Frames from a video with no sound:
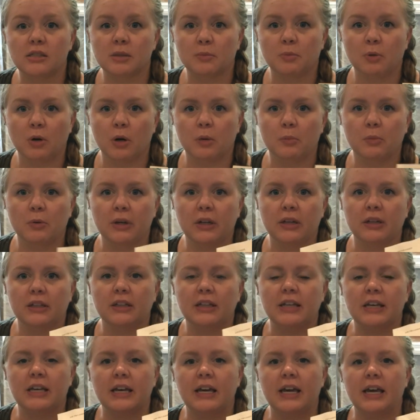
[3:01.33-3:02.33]

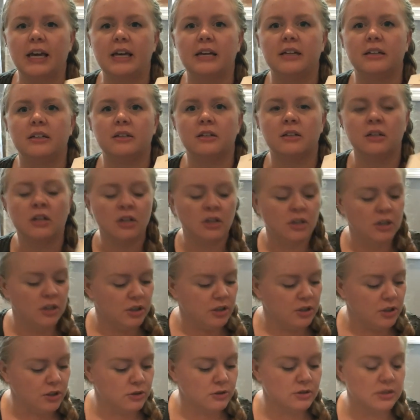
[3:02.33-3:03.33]
appropriately, and
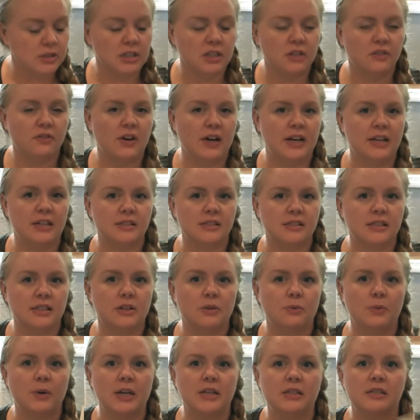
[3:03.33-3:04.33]
use the device in
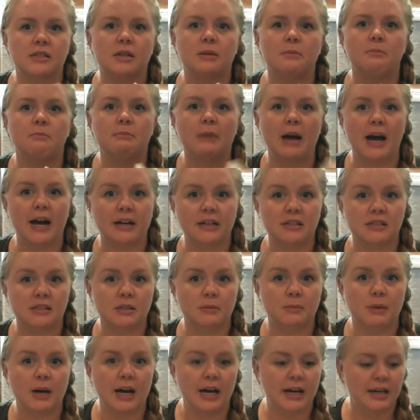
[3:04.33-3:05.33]
a way to
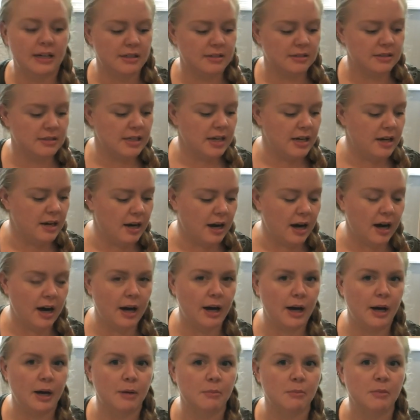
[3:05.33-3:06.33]
maximize
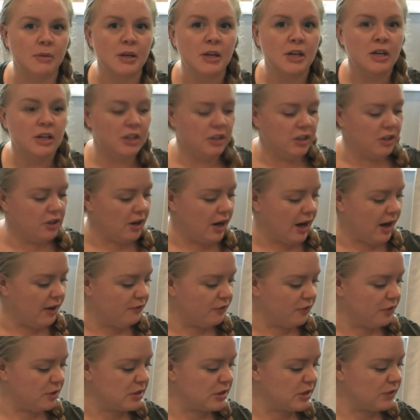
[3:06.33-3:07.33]
your
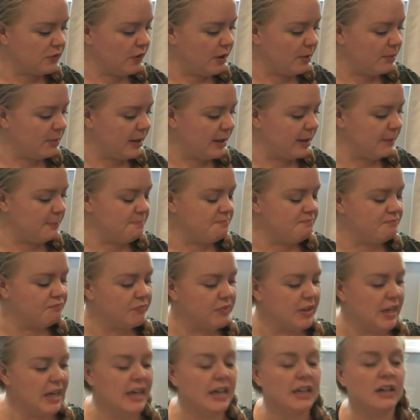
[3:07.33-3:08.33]
efforts from it.
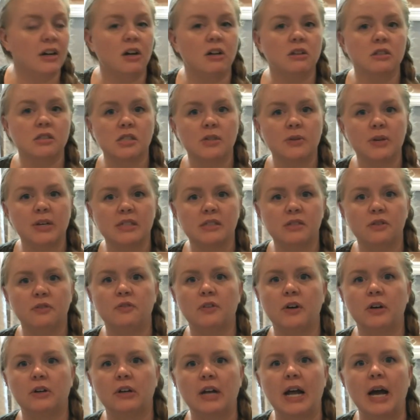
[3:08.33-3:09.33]
It also has a
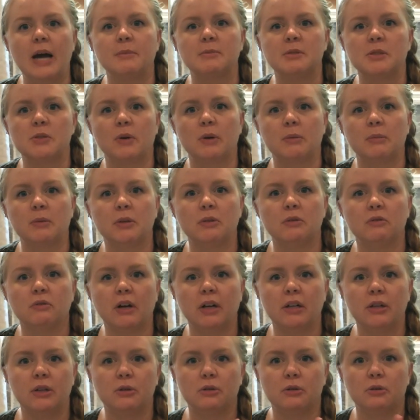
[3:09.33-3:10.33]
phone app, so I'm gonna
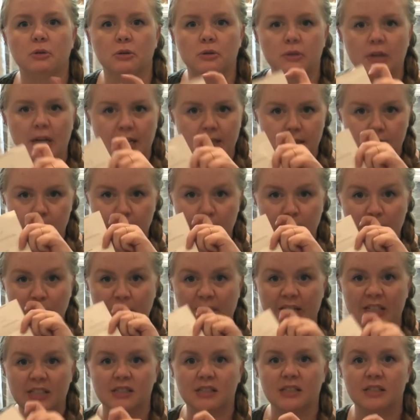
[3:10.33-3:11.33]
run you through that so you
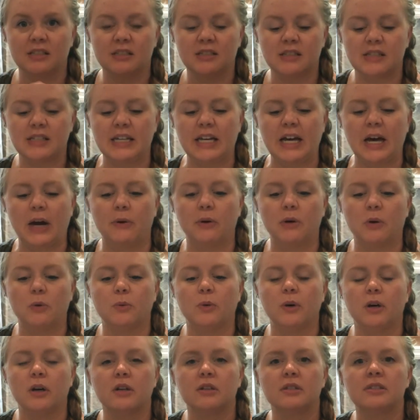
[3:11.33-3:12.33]
guys can see how it
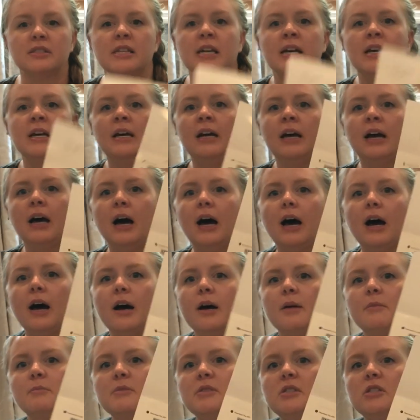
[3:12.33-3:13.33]
works.
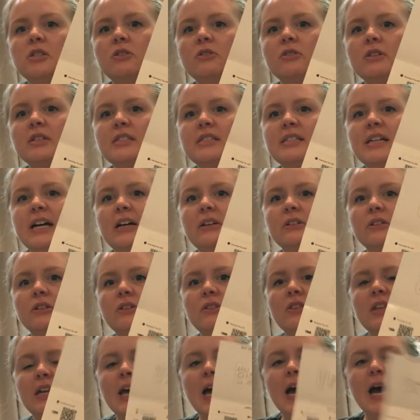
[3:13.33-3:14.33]
So you can
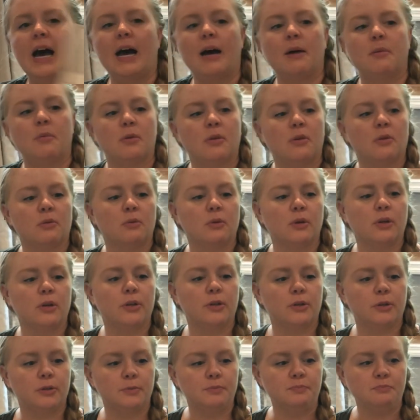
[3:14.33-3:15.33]
download the app
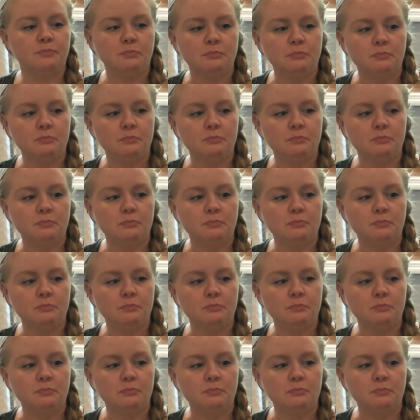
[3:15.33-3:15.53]
through